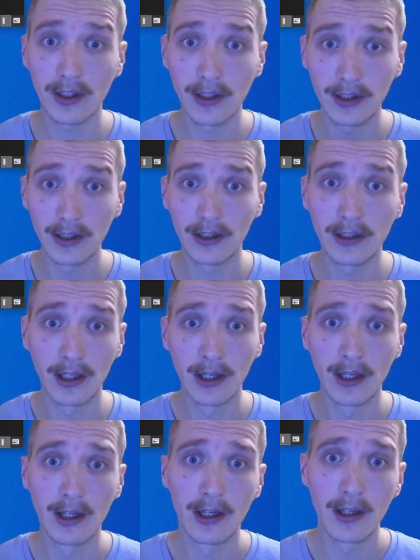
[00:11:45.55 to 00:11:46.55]
in
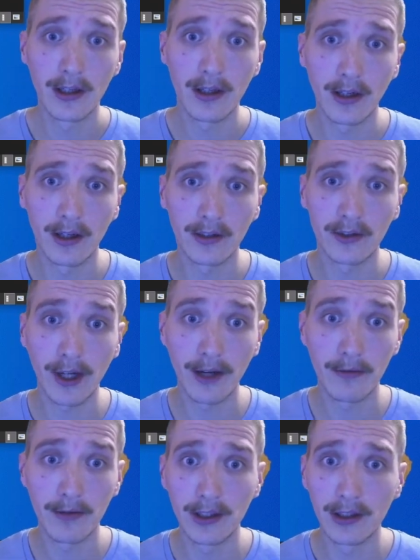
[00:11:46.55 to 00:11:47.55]

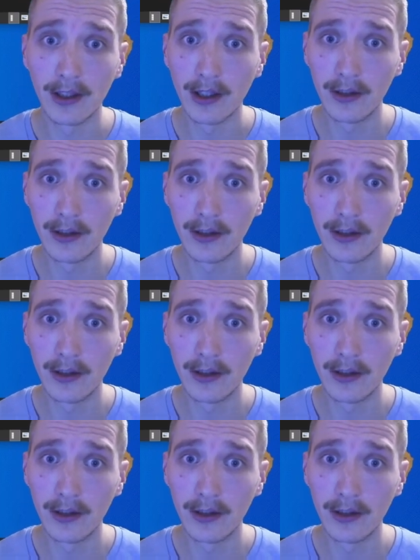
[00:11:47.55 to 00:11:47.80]
drive E.